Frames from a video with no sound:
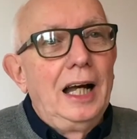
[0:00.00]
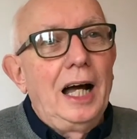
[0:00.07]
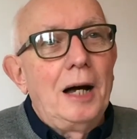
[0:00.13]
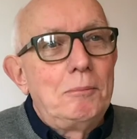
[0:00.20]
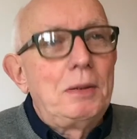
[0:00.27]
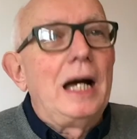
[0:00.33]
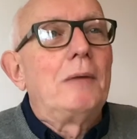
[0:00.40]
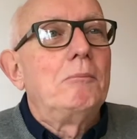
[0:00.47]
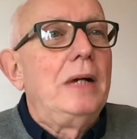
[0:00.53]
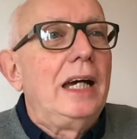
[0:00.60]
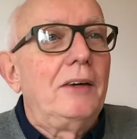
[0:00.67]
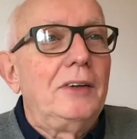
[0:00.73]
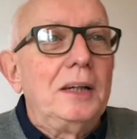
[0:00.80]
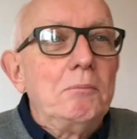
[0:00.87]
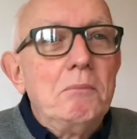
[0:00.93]
about
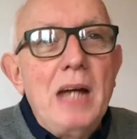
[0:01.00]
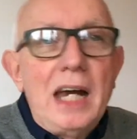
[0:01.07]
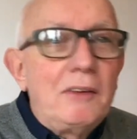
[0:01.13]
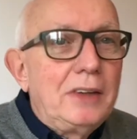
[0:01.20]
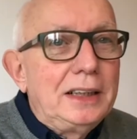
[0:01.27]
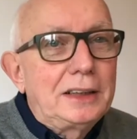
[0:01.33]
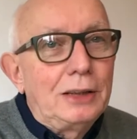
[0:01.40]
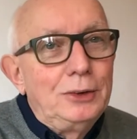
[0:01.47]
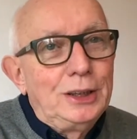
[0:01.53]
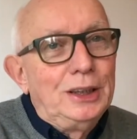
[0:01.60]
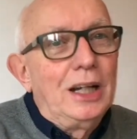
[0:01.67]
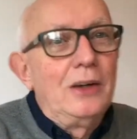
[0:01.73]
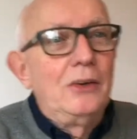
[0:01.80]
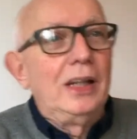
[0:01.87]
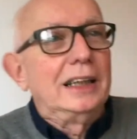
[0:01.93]
Mary. Mary, don't you
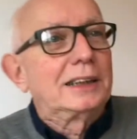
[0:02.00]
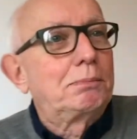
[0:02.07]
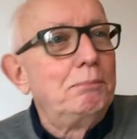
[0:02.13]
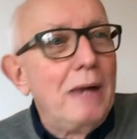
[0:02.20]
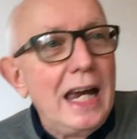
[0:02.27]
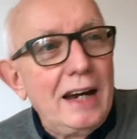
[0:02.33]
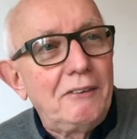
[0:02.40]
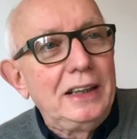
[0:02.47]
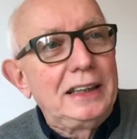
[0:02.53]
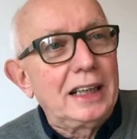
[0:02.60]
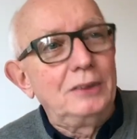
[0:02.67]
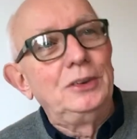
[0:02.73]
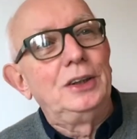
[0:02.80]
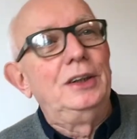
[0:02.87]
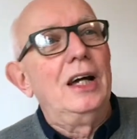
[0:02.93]
know this? Mary,
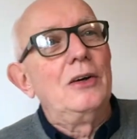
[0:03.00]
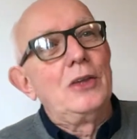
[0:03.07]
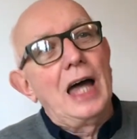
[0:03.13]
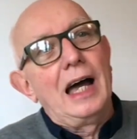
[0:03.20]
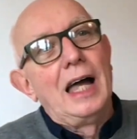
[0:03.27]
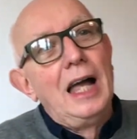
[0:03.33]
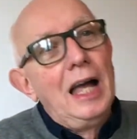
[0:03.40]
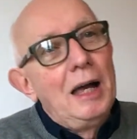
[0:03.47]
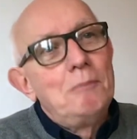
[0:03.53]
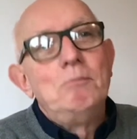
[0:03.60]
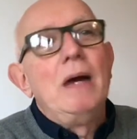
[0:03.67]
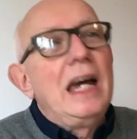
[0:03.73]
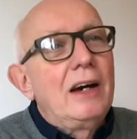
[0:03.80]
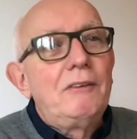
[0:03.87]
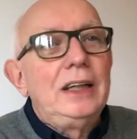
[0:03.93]
don't you know that?
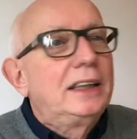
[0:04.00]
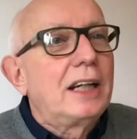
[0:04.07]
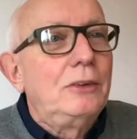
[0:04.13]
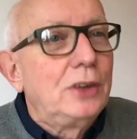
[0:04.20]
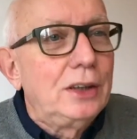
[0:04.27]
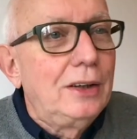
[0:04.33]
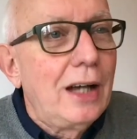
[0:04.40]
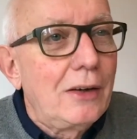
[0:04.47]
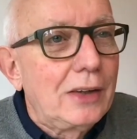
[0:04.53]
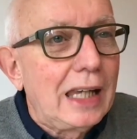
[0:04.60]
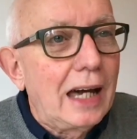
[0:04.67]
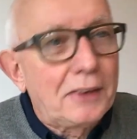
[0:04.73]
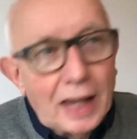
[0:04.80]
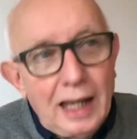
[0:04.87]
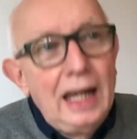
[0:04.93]
Mary, don't you know the
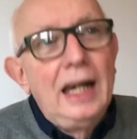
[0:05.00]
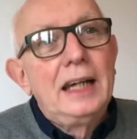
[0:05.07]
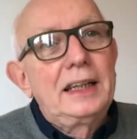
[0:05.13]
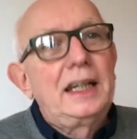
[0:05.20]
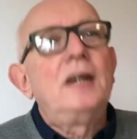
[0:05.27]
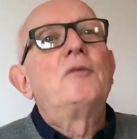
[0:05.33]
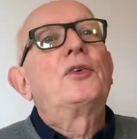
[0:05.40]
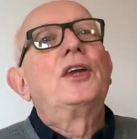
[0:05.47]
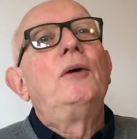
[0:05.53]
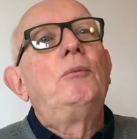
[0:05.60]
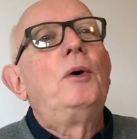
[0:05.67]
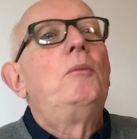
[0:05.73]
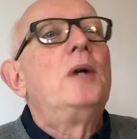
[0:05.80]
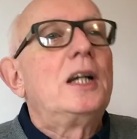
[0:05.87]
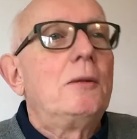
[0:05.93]
other? Give the
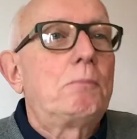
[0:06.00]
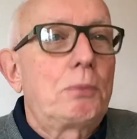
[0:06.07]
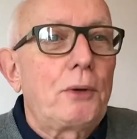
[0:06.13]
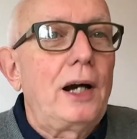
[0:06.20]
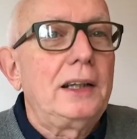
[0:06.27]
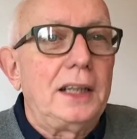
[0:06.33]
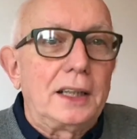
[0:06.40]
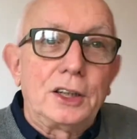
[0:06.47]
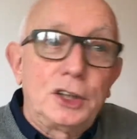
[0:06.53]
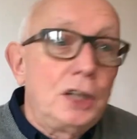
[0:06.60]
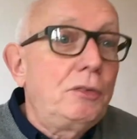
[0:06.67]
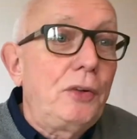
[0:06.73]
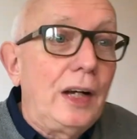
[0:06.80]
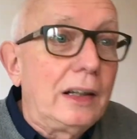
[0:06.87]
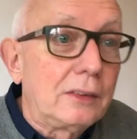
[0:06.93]
woman a break. She
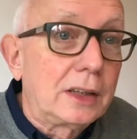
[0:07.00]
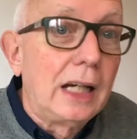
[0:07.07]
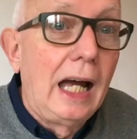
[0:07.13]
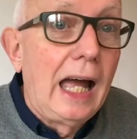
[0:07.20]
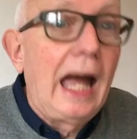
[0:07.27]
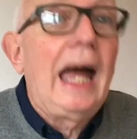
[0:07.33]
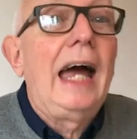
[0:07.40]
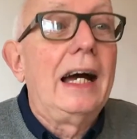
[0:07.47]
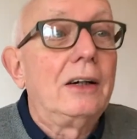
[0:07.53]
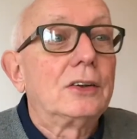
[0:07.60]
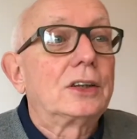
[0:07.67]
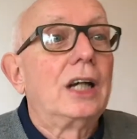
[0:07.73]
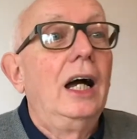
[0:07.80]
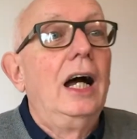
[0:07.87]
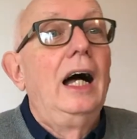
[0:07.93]
found
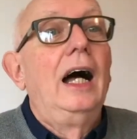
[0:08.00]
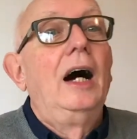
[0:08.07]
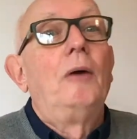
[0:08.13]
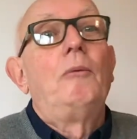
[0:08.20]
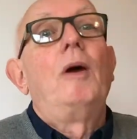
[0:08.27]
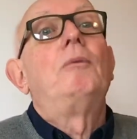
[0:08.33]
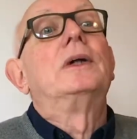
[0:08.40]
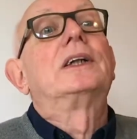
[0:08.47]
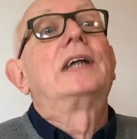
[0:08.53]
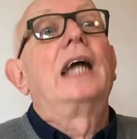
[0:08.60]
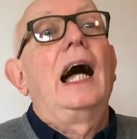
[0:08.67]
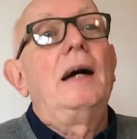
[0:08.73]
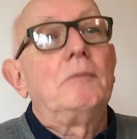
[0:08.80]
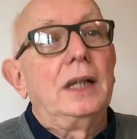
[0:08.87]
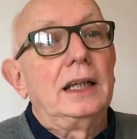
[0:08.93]
out what was
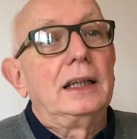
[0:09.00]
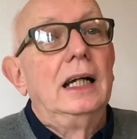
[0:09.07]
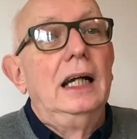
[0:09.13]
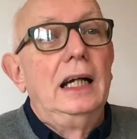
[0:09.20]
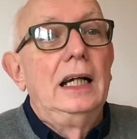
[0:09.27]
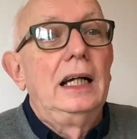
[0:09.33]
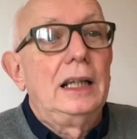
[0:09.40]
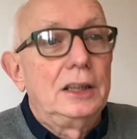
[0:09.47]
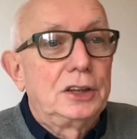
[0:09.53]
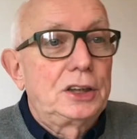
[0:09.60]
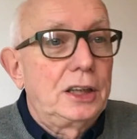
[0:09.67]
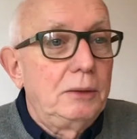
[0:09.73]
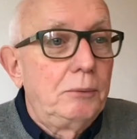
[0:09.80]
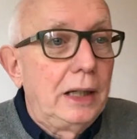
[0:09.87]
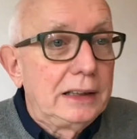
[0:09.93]
happening as
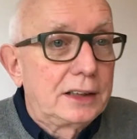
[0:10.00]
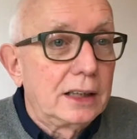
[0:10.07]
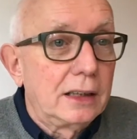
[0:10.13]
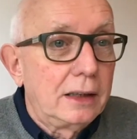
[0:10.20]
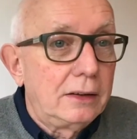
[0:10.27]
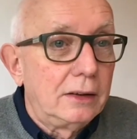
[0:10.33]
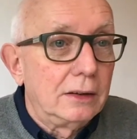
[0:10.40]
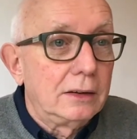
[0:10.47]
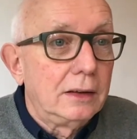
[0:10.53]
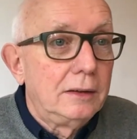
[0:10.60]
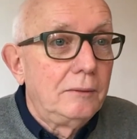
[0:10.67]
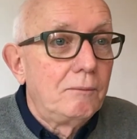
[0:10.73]
she went along.